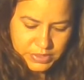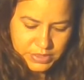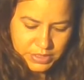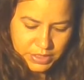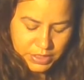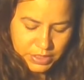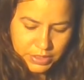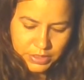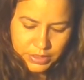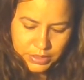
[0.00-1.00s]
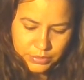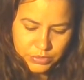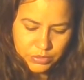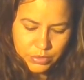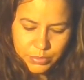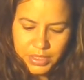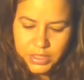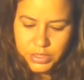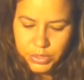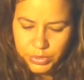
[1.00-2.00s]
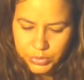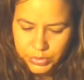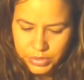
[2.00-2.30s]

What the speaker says: It's like, what's wrong with my glue?